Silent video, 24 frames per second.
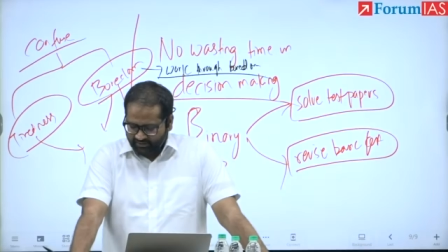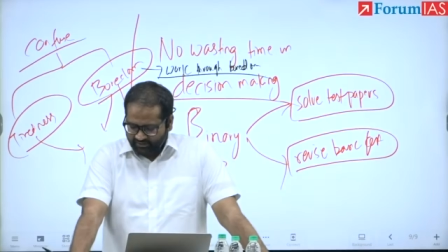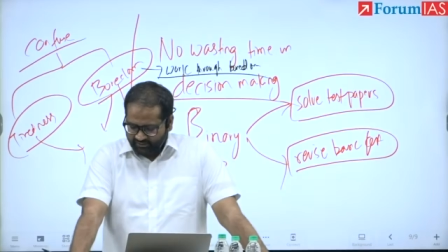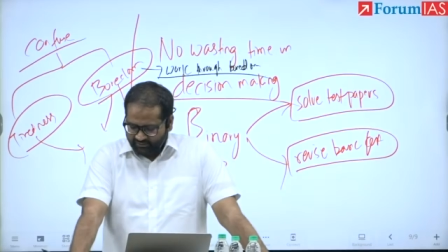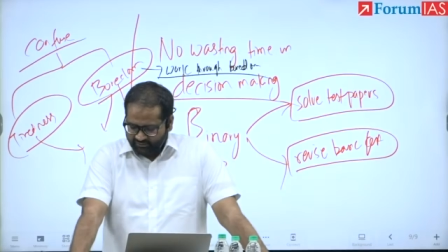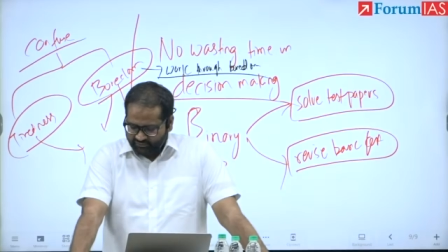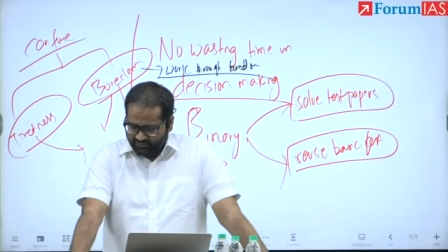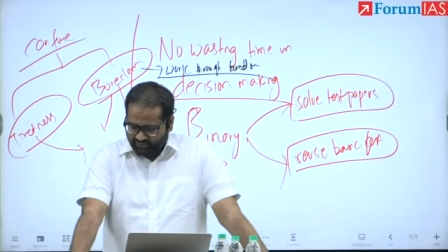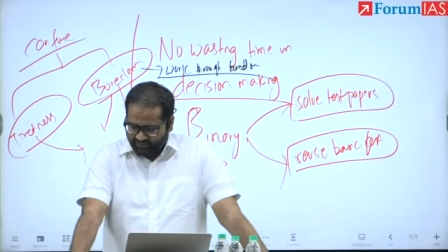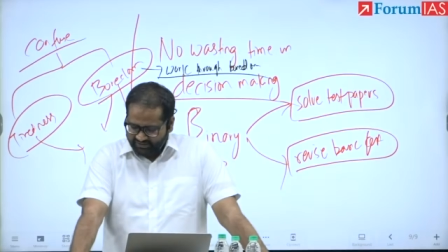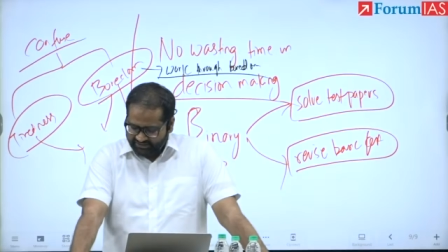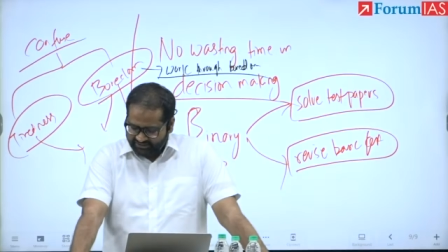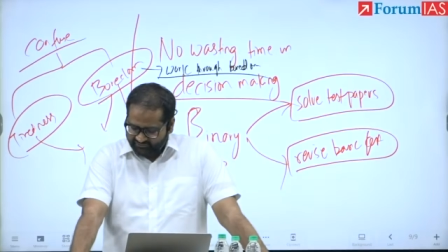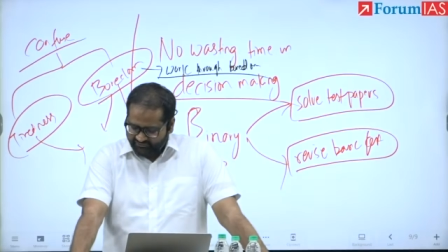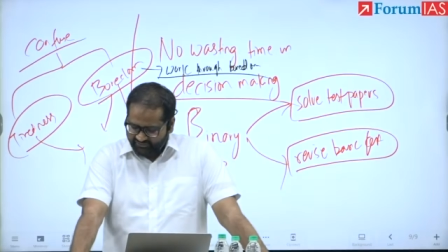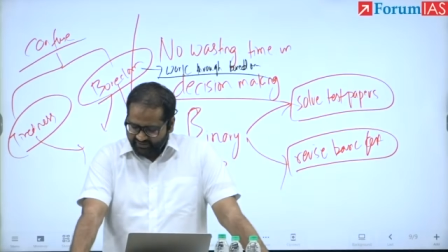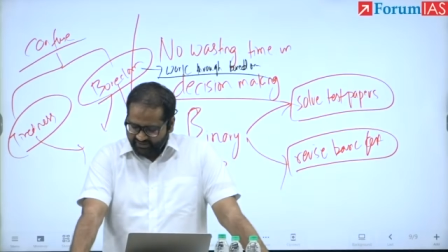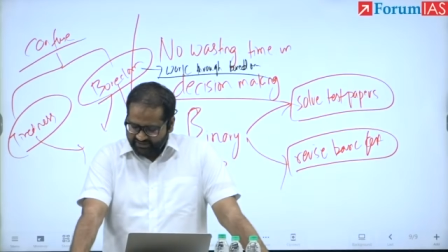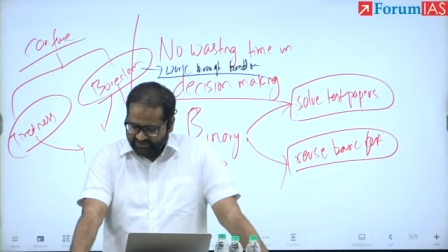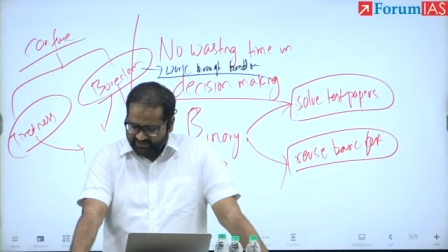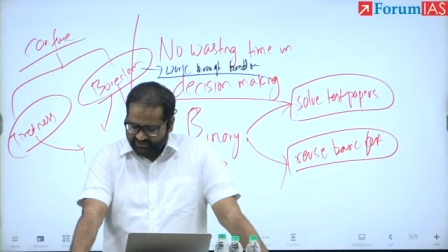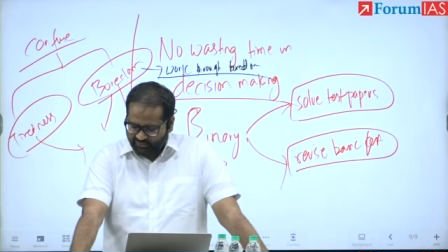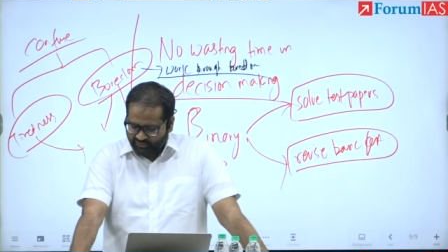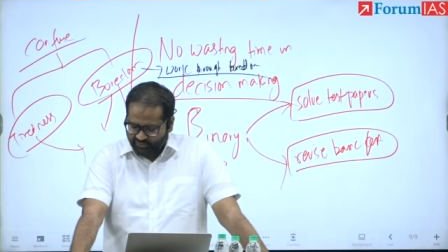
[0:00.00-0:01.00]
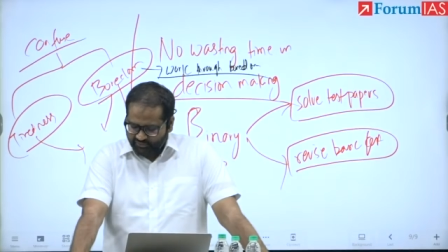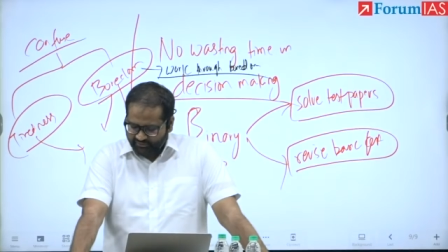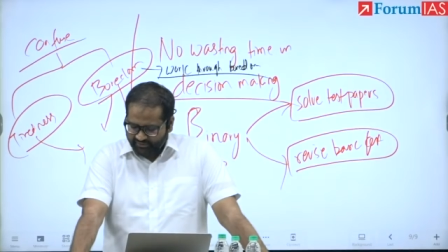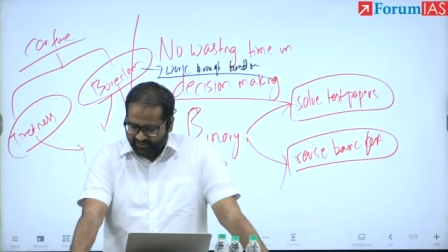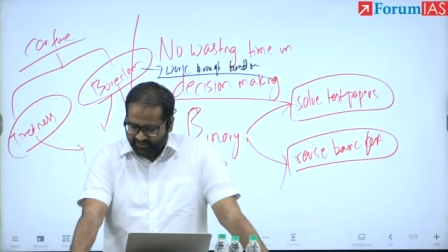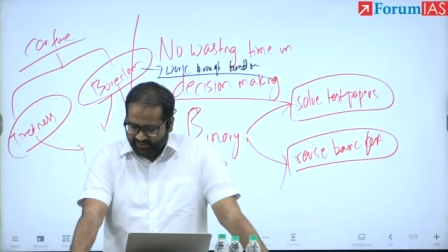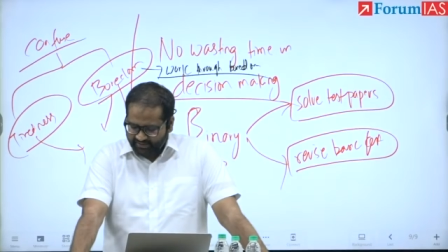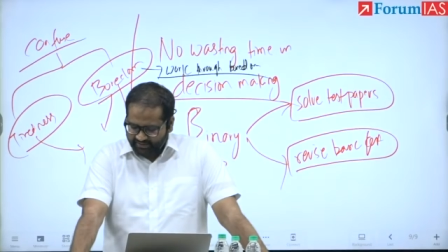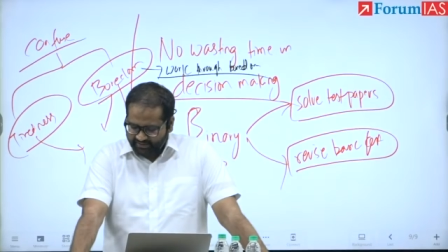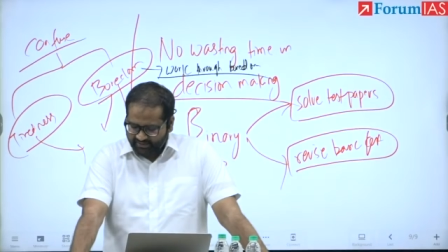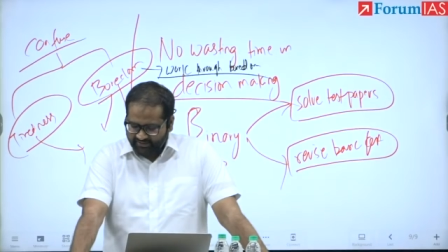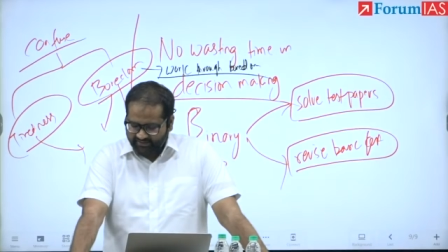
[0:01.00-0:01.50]
So his friends told me
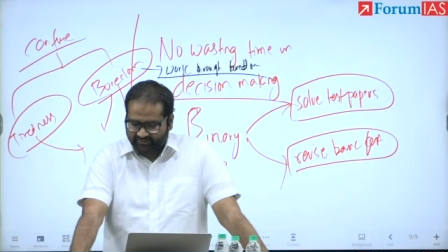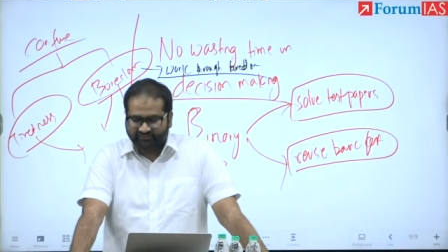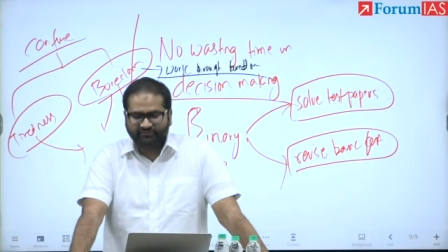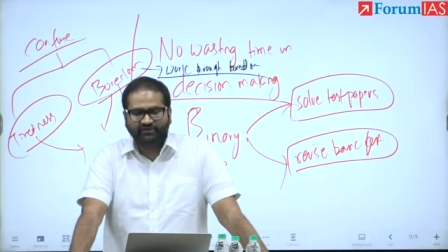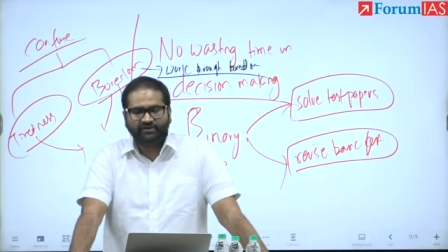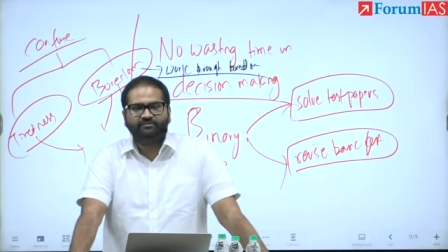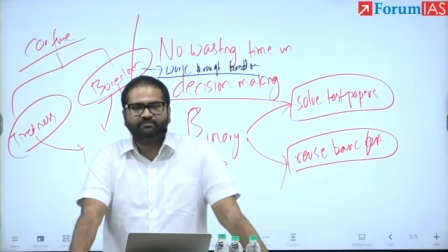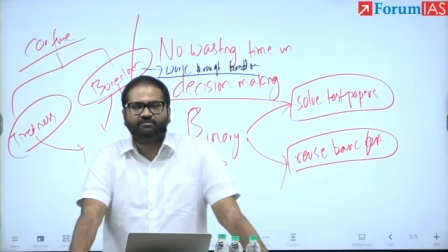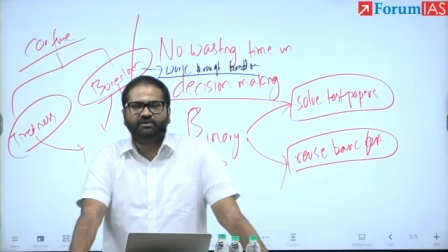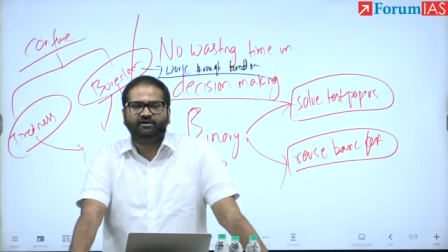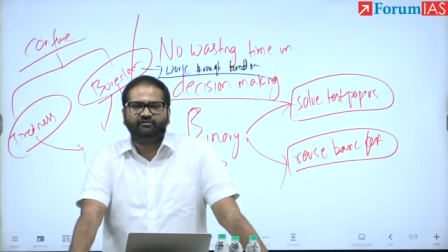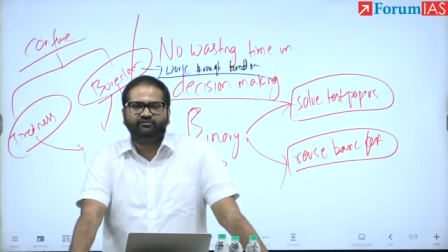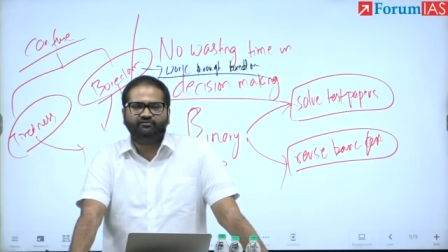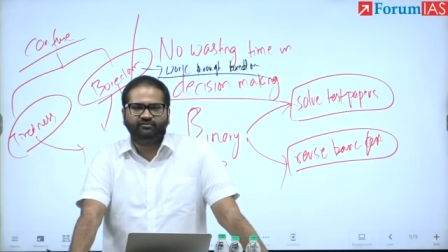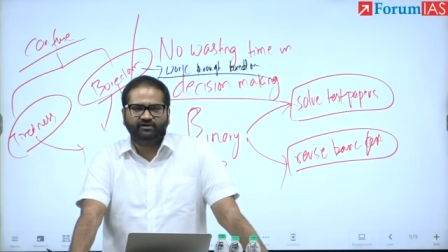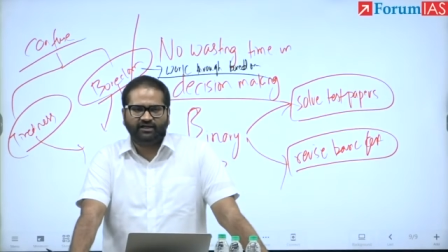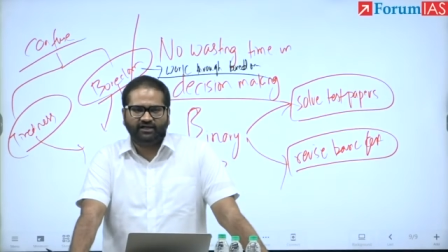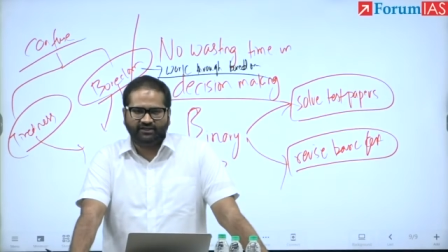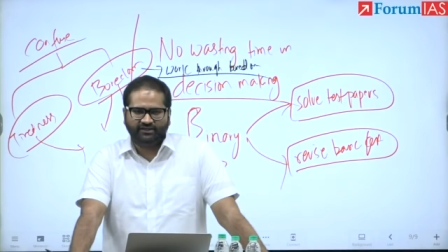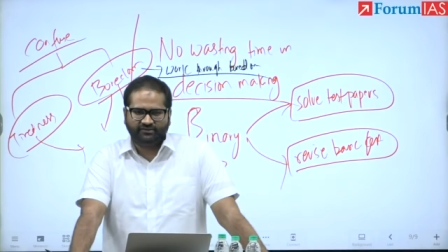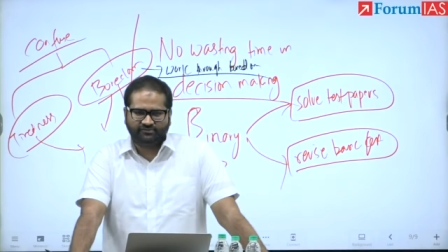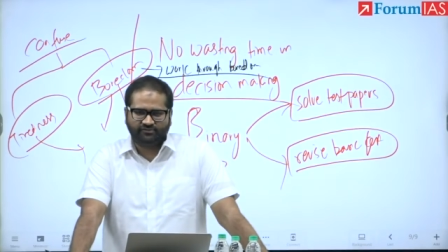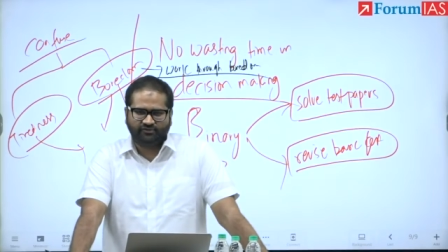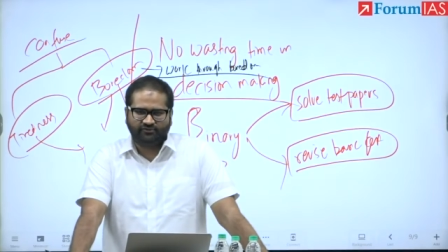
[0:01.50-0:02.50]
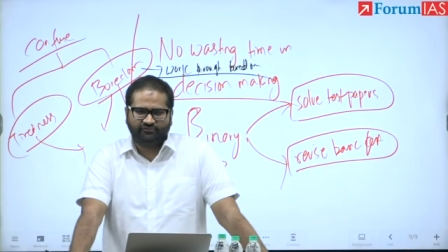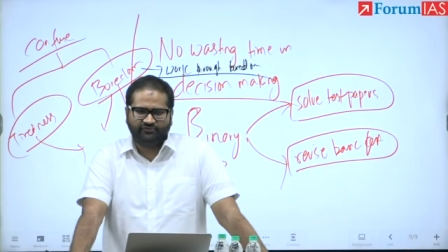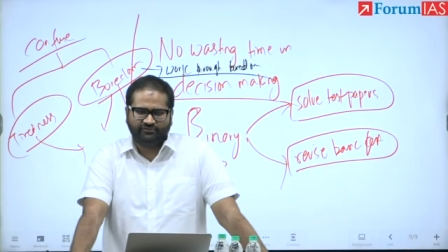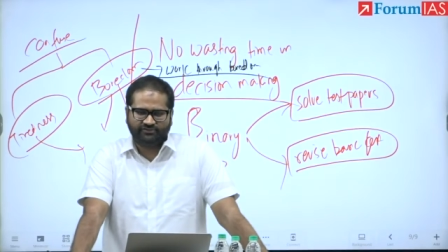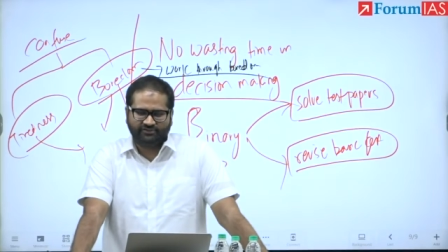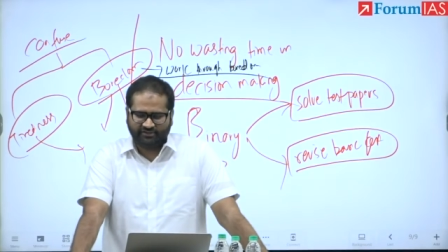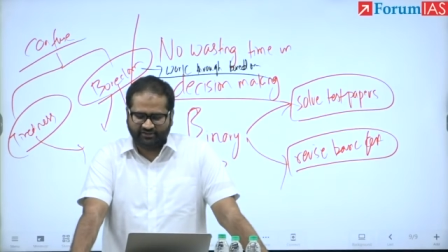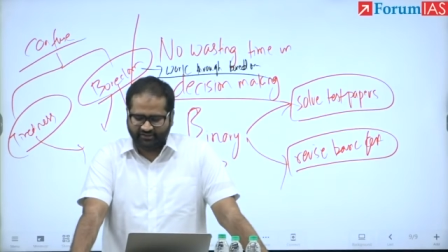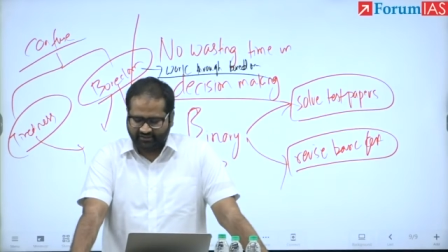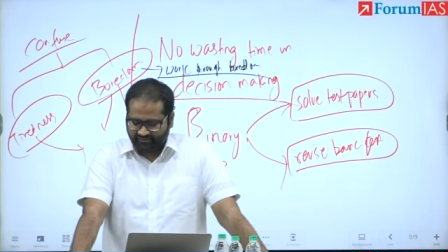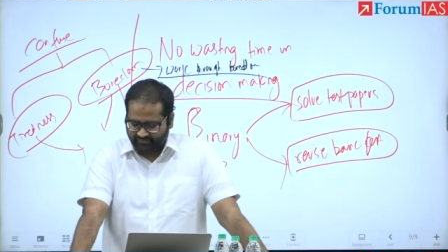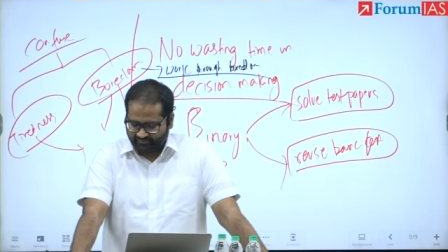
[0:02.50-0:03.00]
that he's very powerful IAS
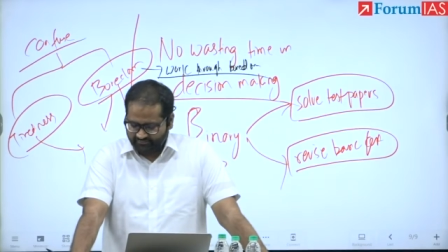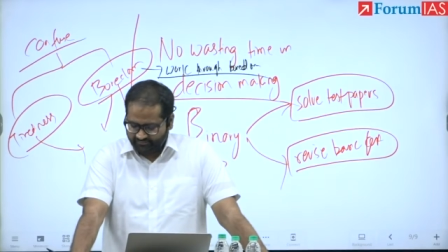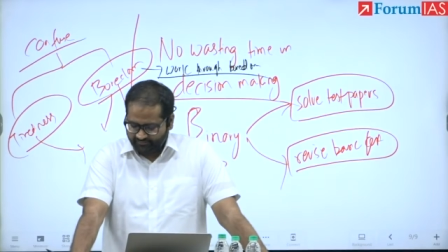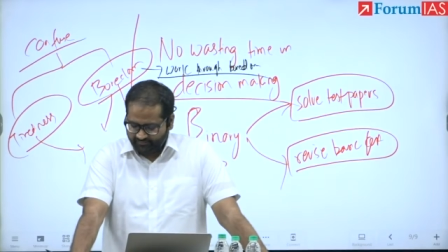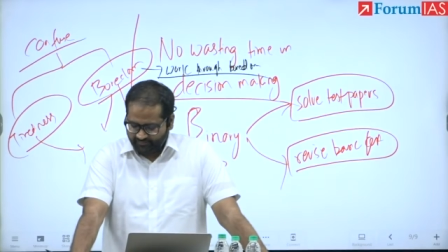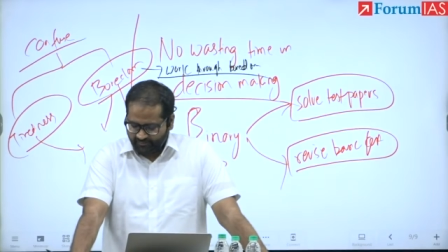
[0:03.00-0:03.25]
officer now.